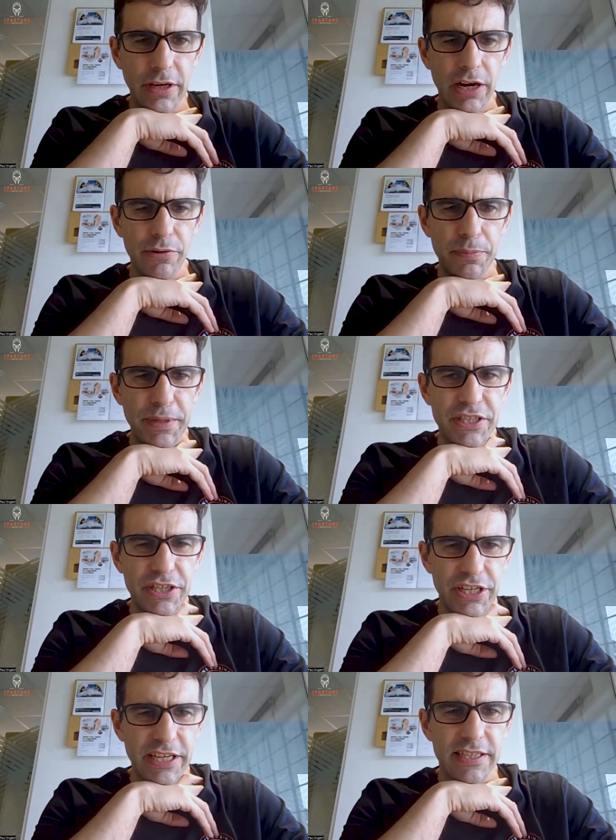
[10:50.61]
I would be
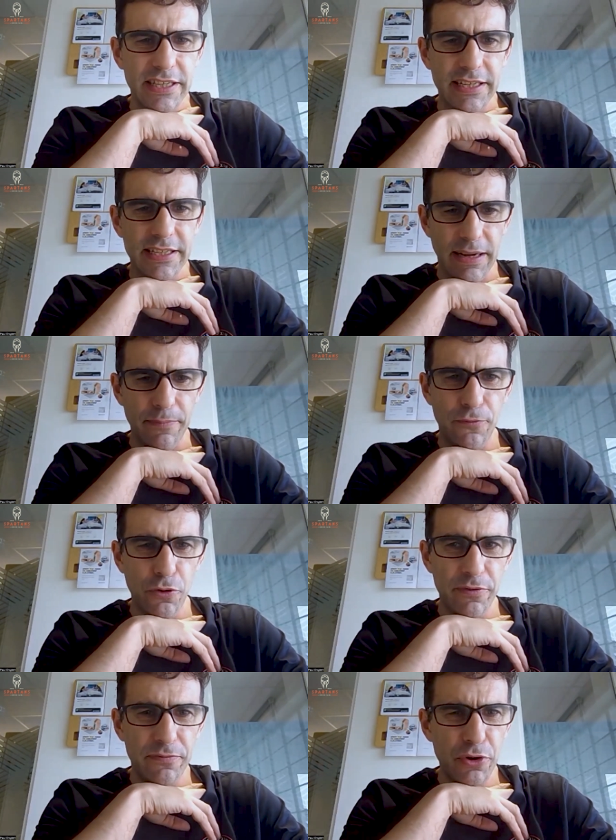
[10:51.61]
suggesting some
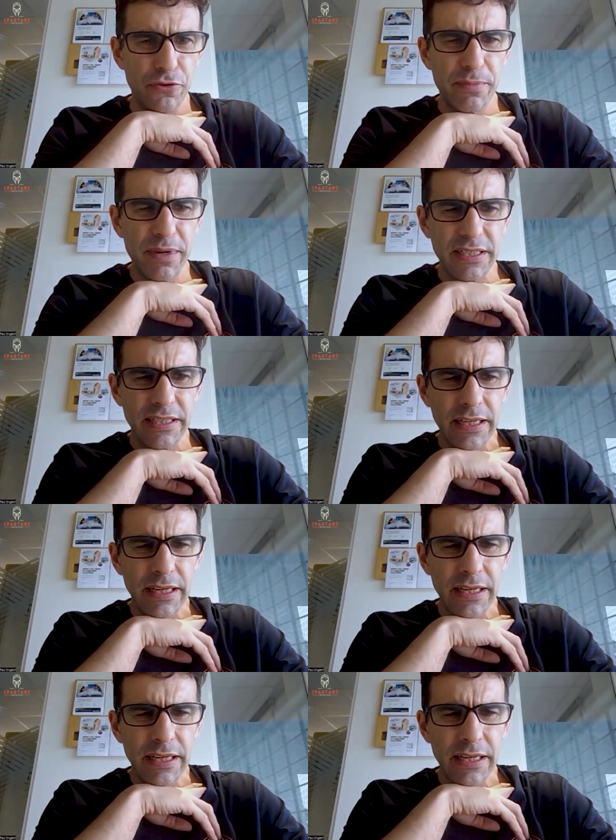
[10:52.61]
form of movement.